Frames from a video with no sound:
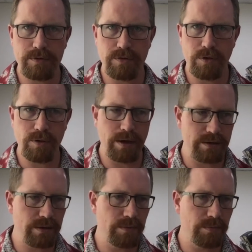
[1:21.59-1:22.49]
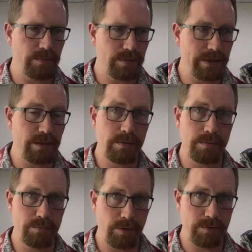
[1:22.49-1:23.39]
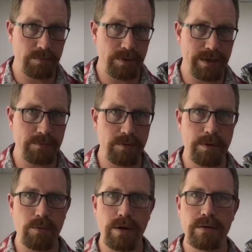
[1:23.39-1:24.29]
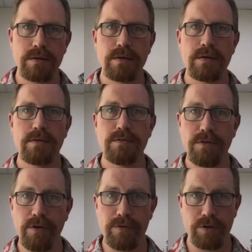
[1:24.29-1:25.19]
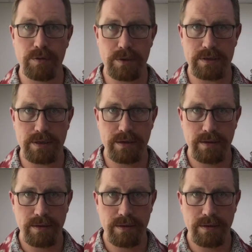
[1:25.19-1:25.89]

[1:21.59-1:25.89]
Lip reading: So a little problem becomes a big one very, very quickly.